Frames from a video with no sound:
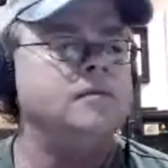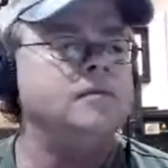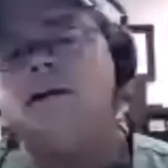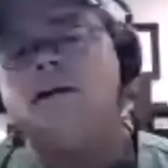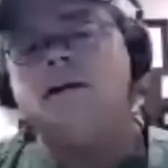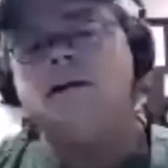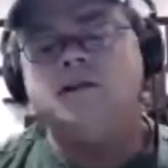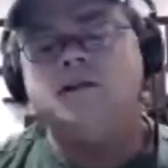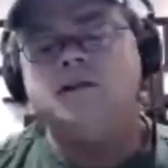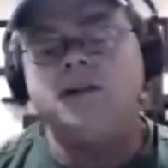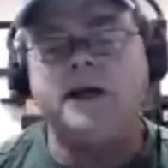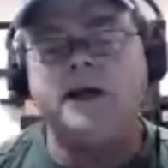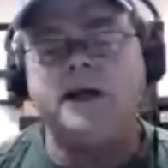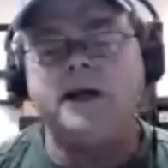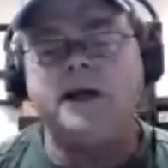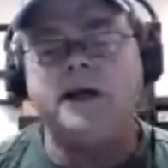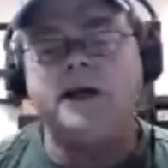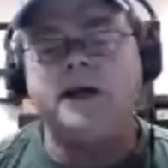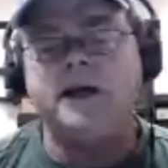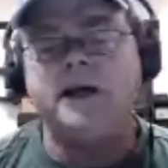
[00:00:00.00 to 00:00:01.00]
Today, today I
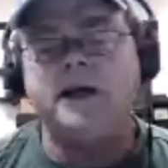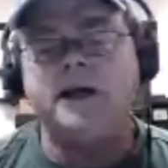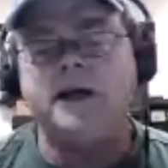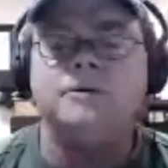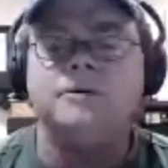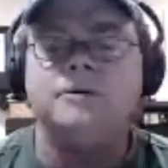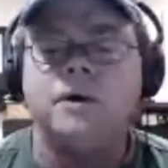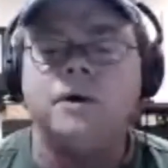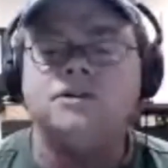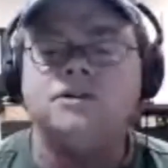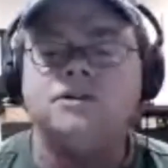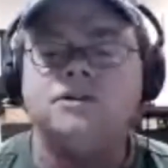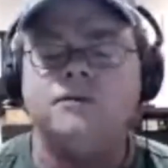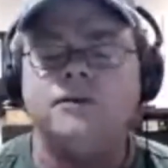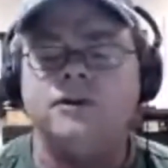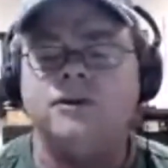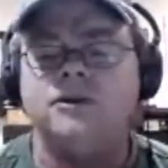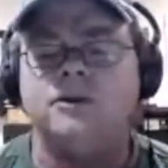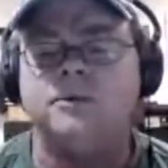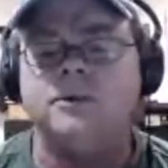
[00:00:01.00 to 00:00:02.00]
was today I was watching a
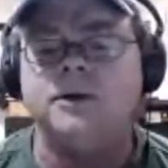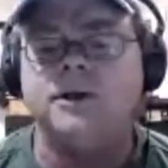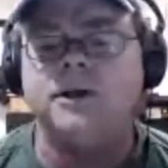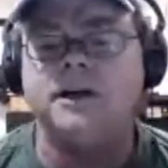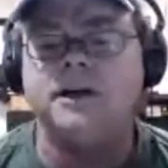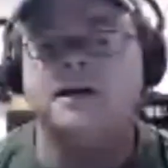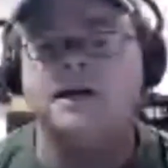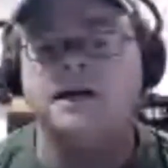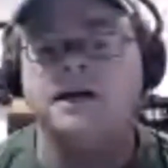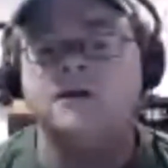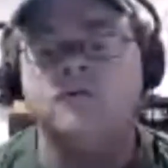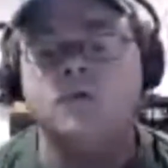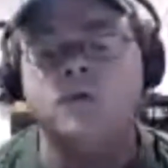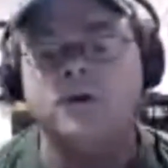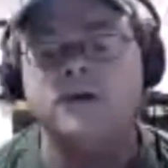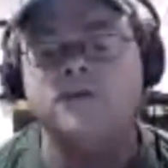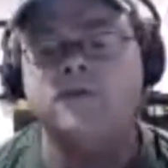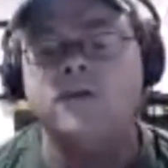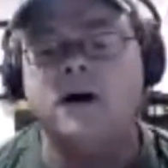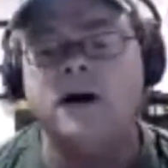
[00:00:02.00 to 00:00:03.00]
video with Hickok
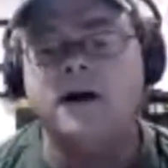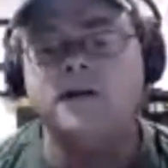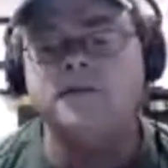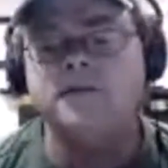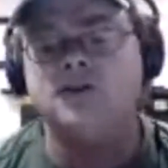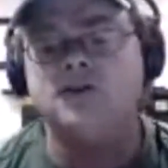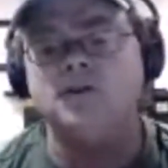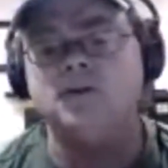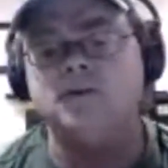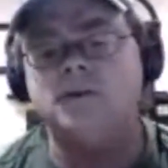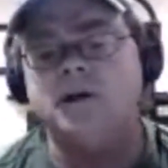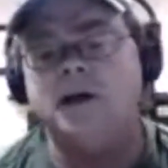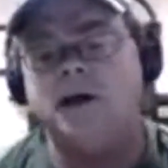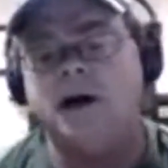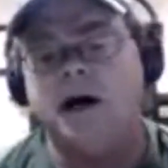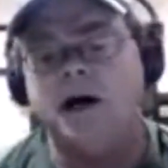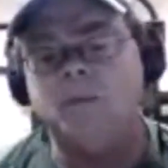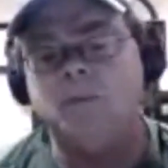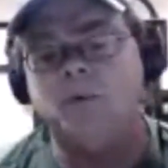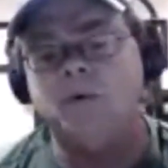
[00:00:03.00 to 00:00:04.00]
45 shooting at
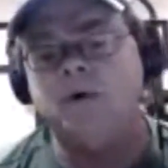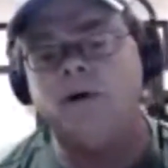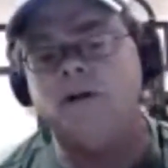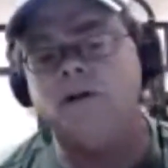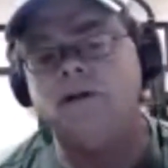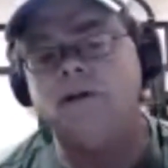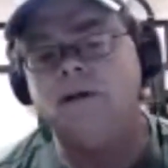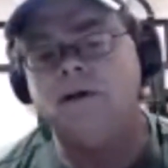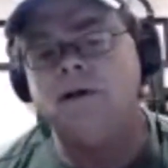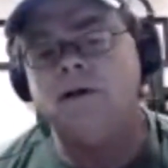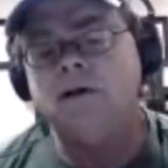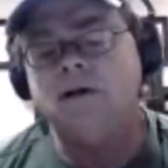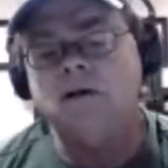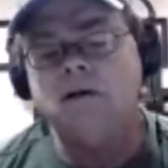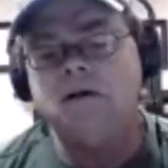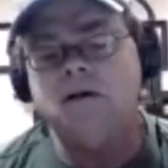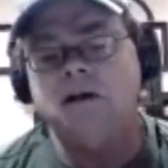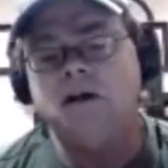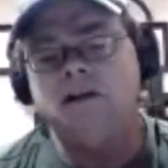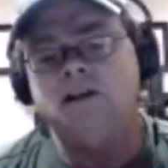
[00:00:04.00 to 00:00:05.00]
Hi-Point.
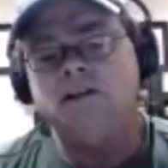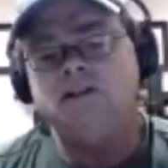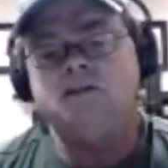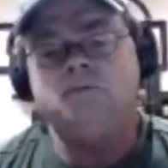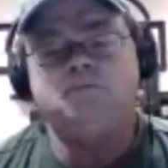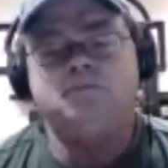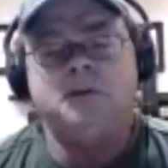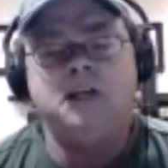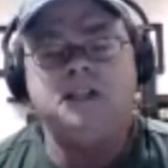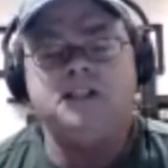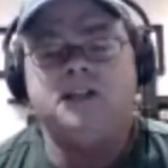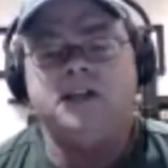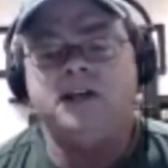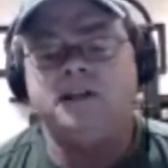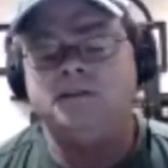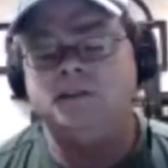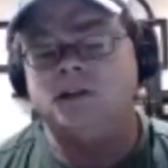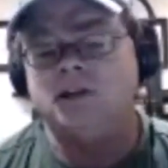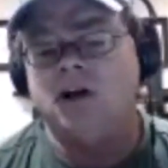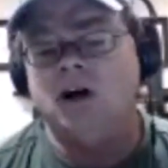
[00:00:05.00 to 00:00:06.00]
And he's okay. he's
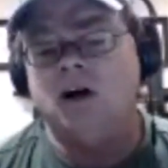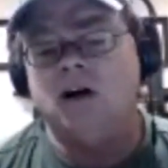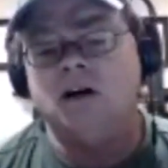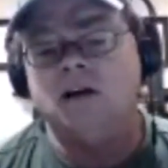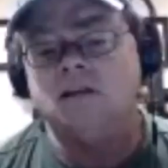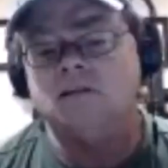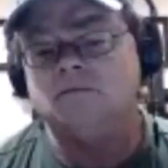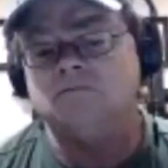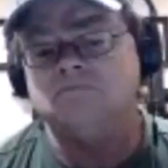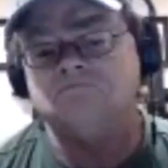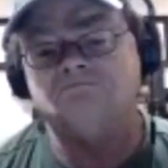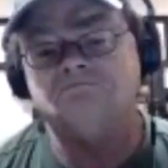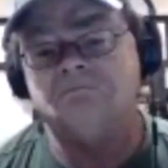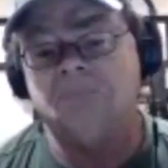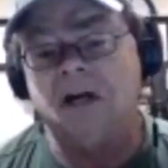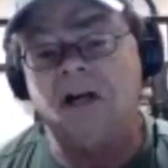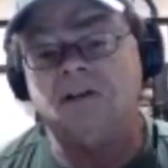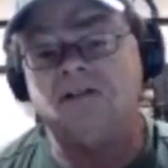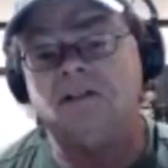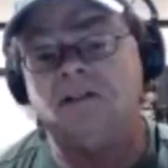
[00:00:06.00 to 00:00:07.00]
hitting the gong. I
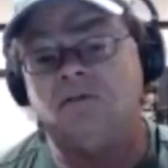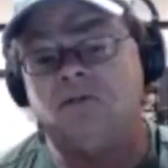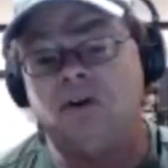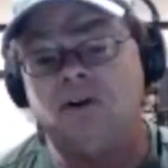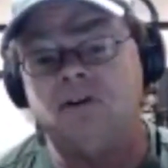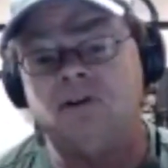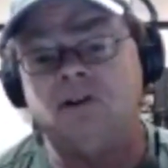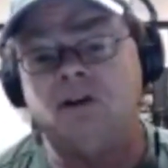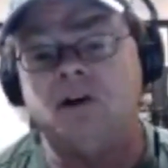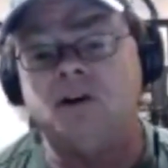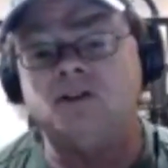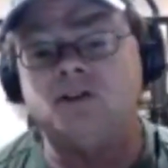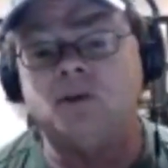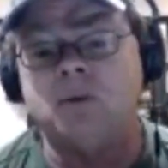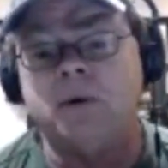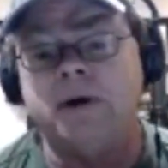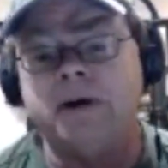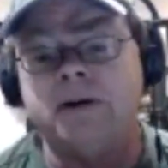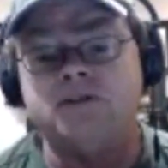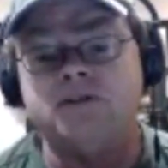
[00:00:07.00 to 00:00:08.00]
don't know it's yeah. 100 yards
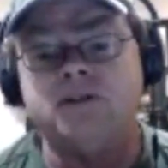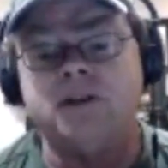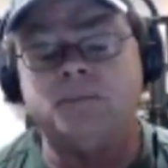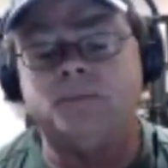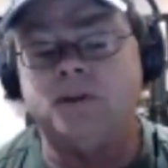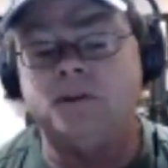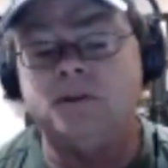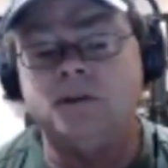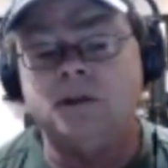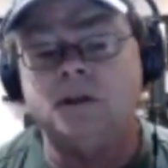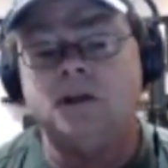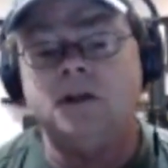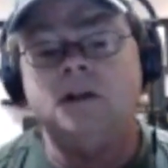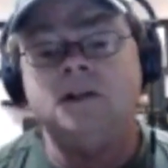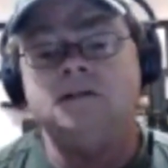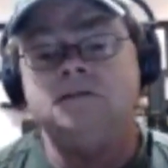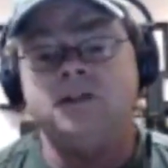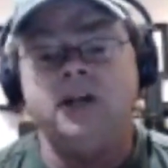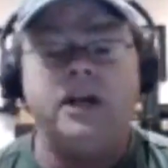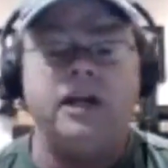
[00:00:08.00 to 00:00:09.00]
away or something.
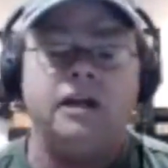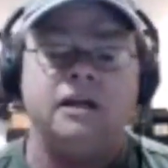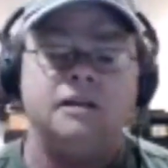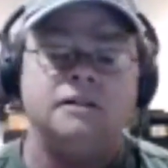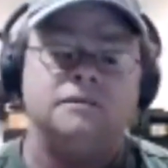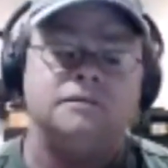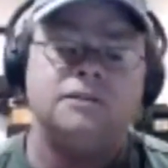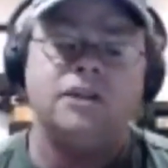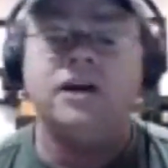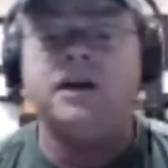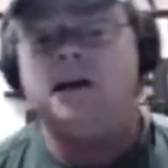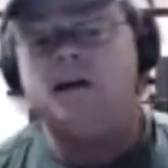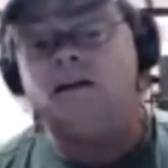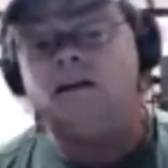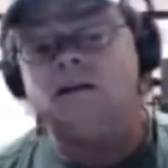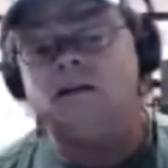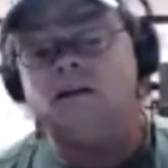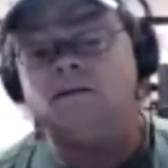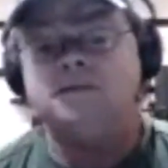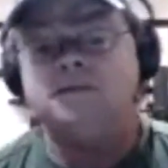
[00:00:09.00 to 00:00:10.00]
Ding,
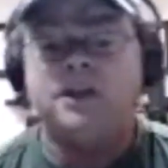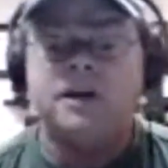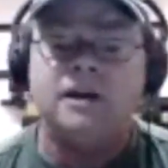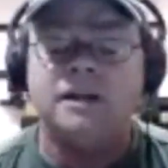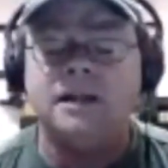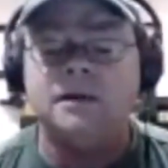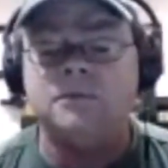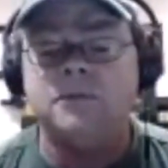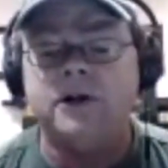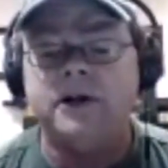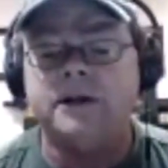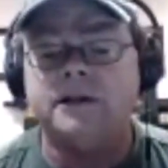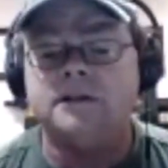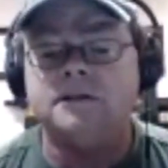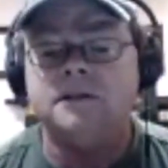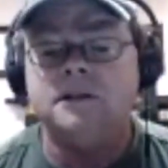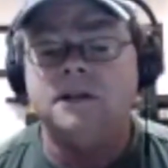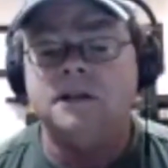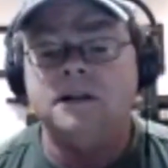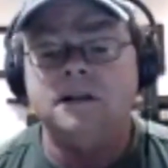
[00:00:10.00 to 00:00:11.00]
ding, ding and I'm
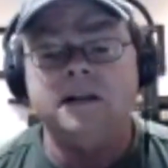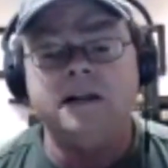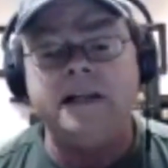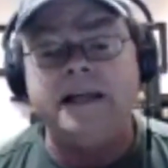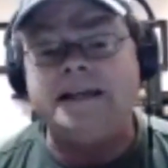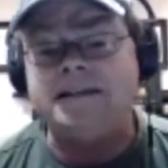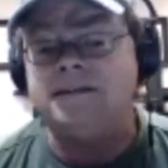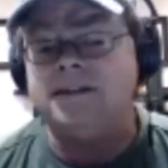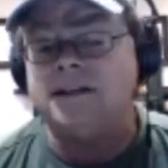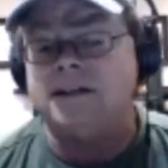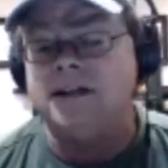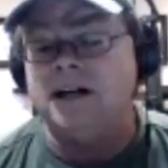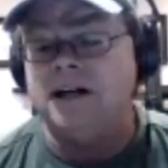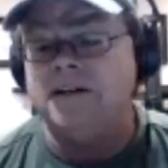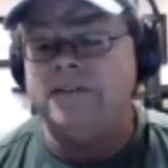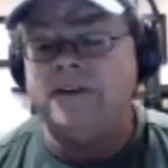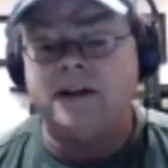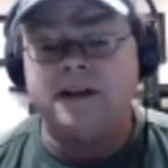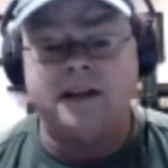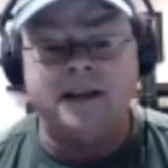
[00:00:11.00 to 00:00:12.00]
like it ain't the
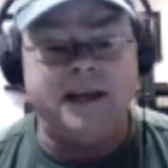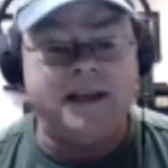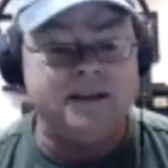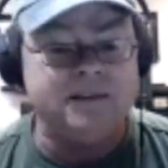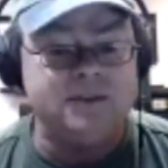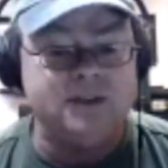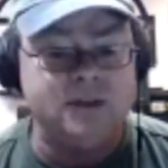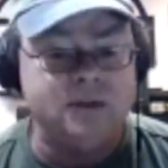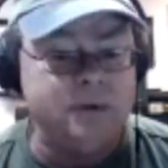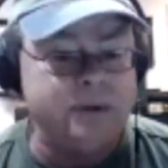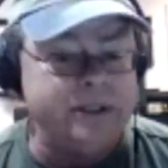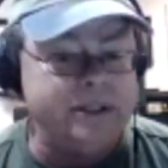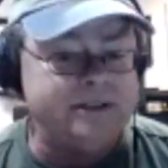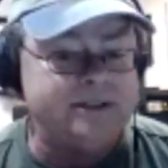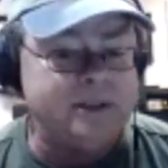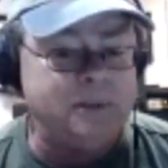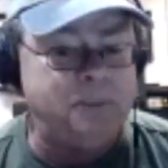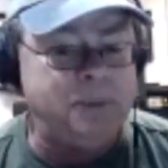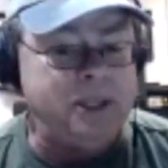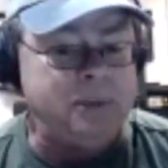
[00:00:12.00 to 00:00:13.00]
gun that can't do it. It's
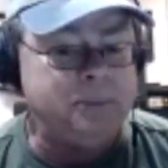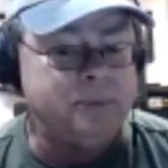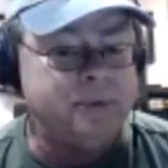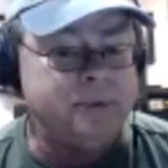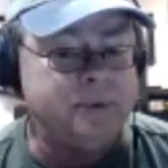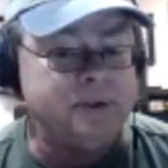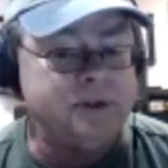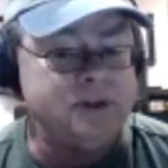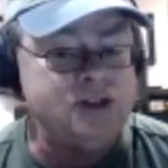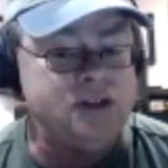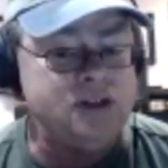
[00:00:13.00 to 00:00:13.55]
the people that shoot